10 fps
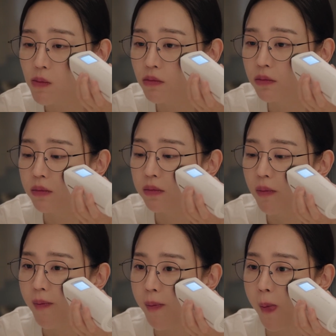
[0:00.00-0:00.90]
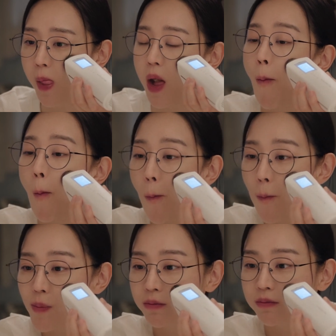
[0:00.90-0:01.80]
anchor and looked forward to
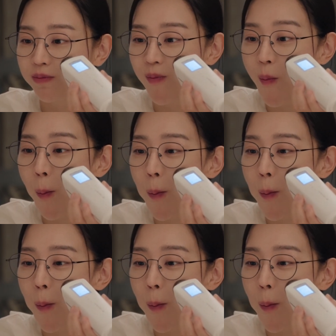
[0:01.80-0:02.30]
sitting next to him one